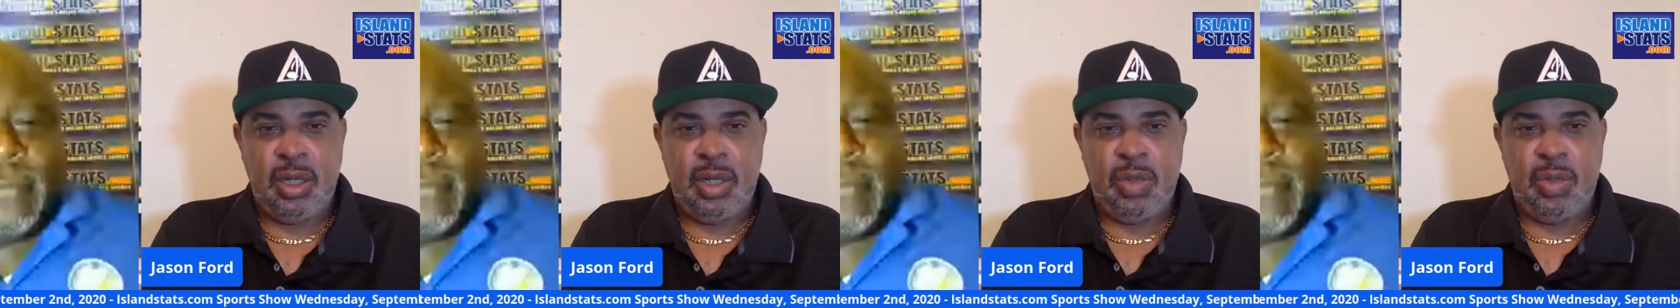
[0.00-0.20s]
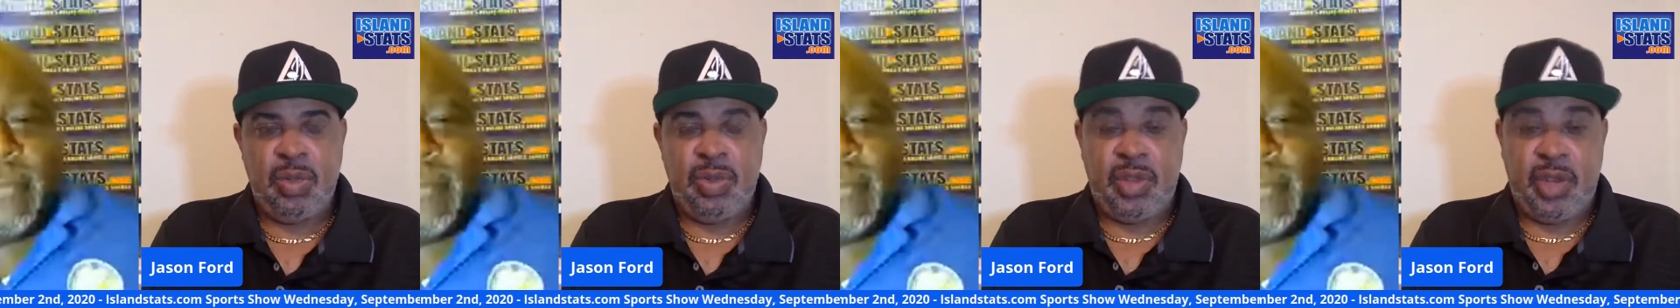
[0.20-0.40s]

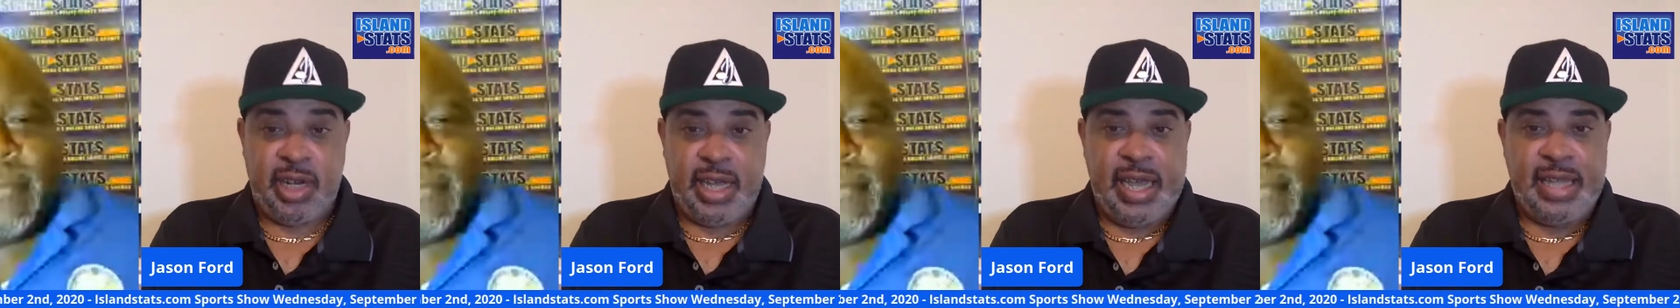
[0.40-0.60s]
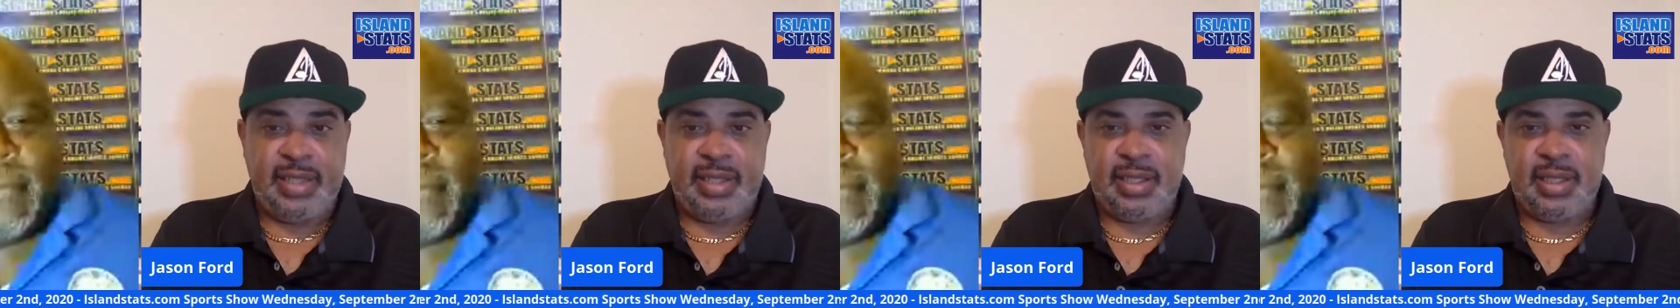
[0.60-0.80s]
with their
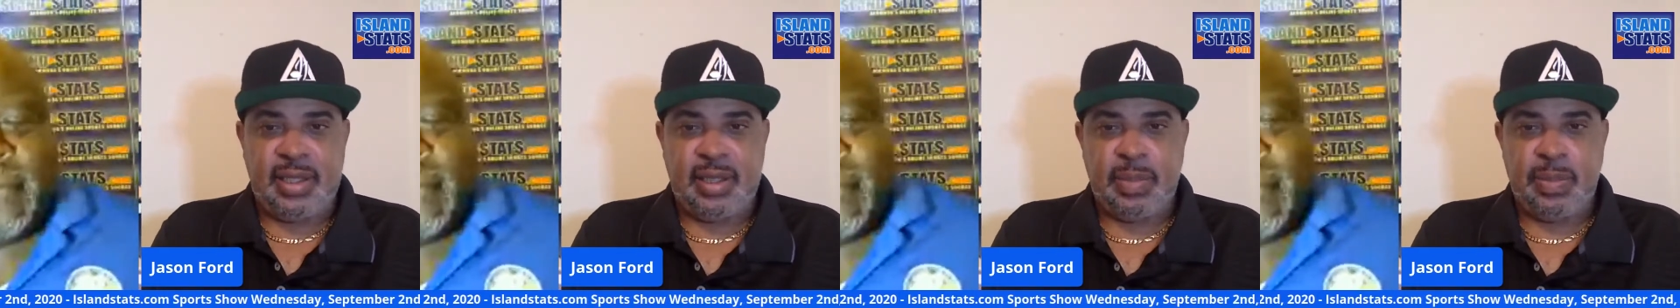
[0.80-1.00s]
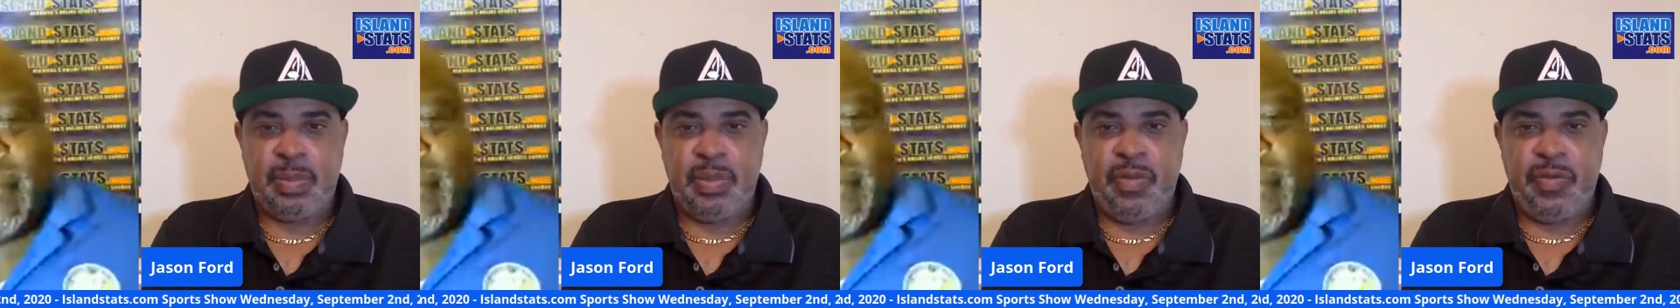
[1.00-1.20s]

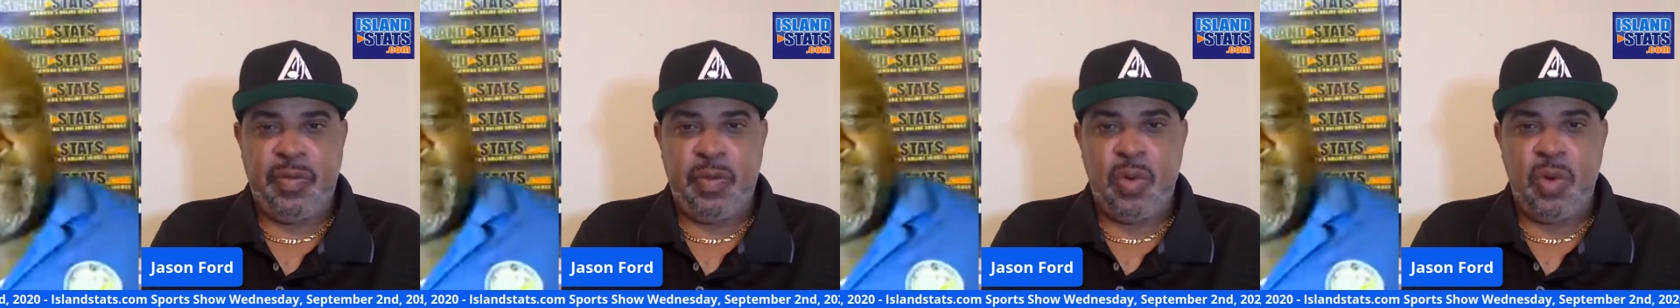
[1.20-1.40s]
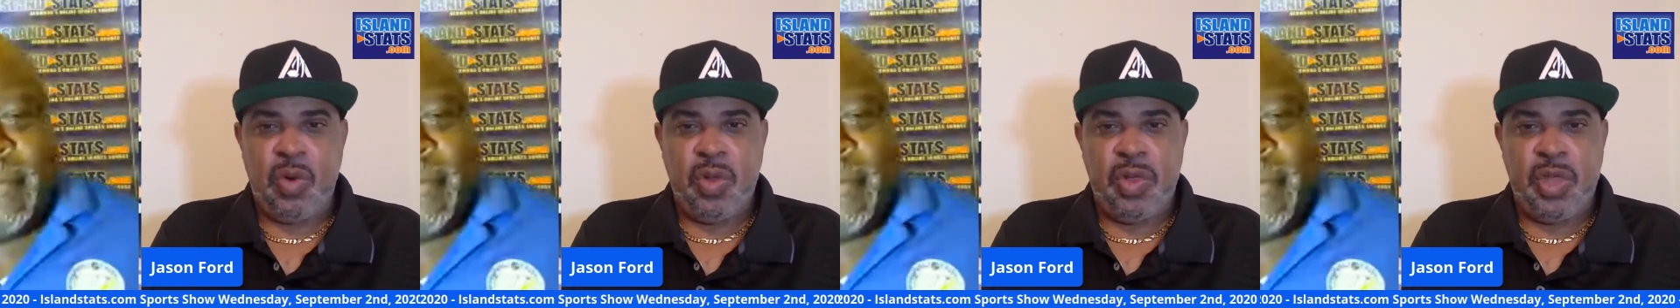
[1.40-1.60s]
cases
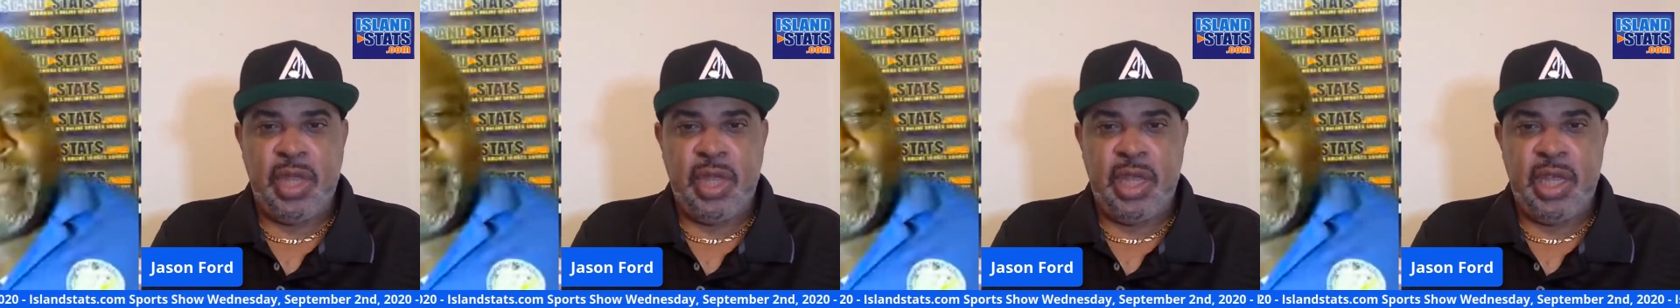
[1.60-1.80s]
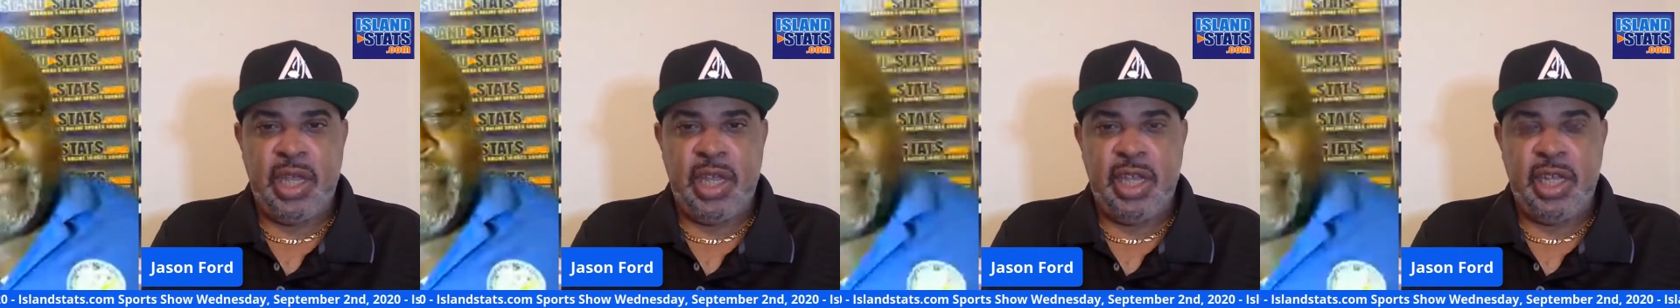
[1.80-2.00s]
before
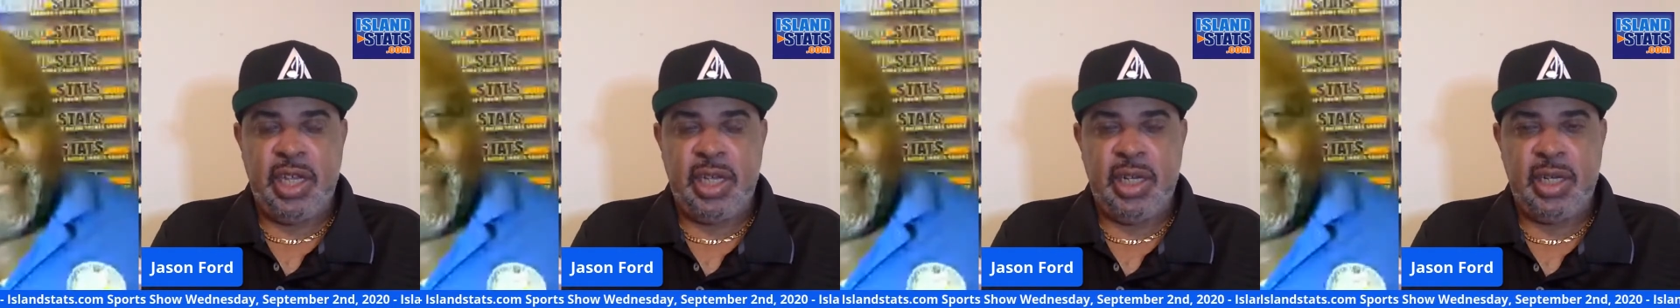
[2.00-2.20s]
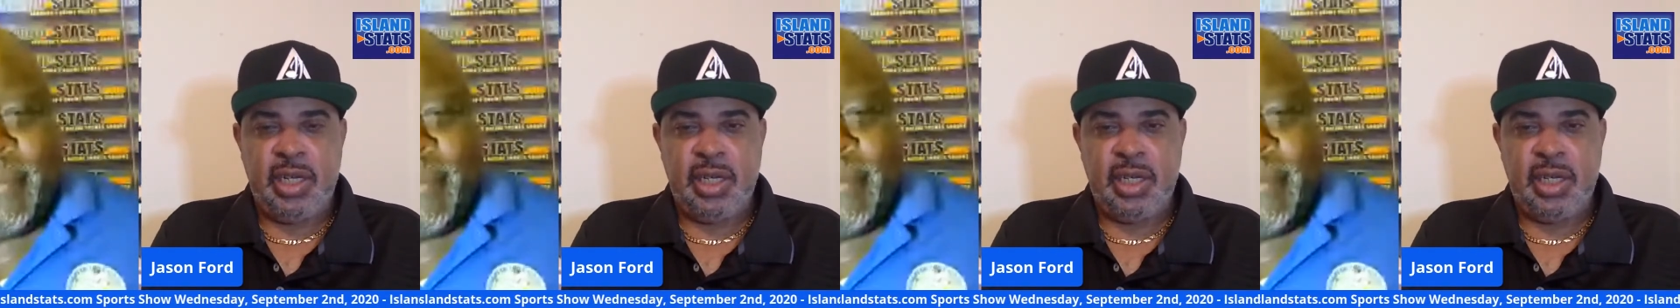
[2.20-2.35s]
the